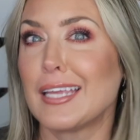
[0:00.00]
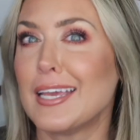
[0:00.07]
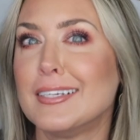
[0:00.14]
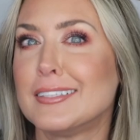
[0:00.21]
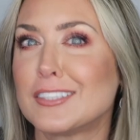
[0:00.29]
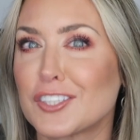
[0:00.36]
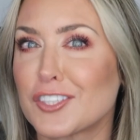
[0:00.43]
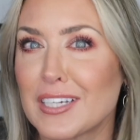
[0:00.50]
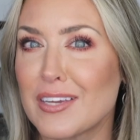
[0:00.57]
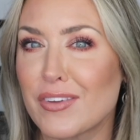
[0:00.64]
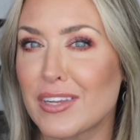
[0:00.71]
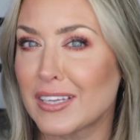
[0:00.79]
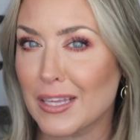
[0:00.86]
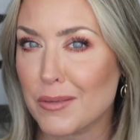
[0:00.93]
is there
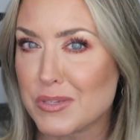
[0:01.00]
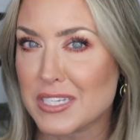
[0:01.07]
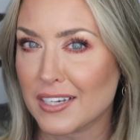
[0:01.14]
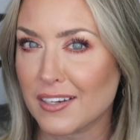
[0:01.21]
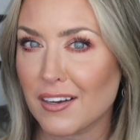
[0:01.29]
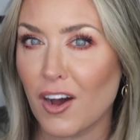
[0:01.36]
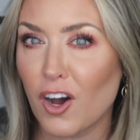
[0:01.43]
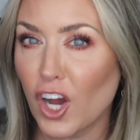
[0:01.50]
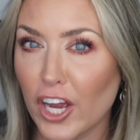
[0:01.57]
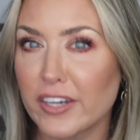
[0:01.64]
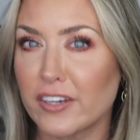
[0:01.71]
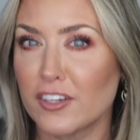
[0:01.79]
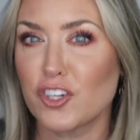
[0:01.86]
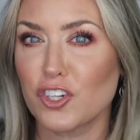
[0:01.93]
even lipstick
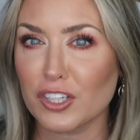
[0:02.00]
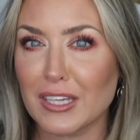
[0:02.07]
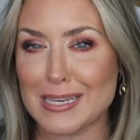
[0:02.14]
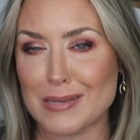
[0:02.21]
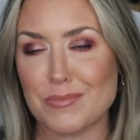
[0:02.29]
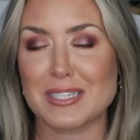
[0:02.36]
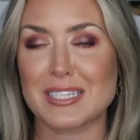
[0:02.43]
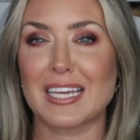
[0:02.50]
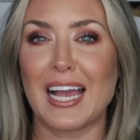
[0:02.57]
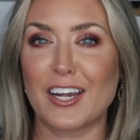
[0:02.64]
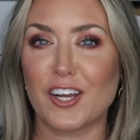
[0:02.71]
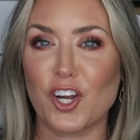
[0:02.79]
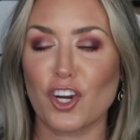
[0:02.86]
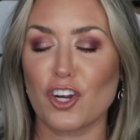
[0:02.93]
on your lips
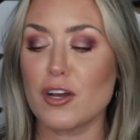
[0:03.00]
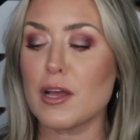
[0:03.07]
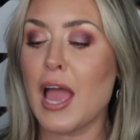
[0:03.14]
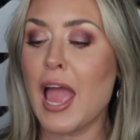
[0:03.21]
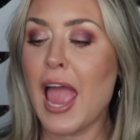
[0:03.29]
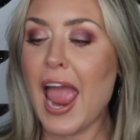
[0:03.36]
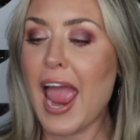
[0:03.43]
kind of girl.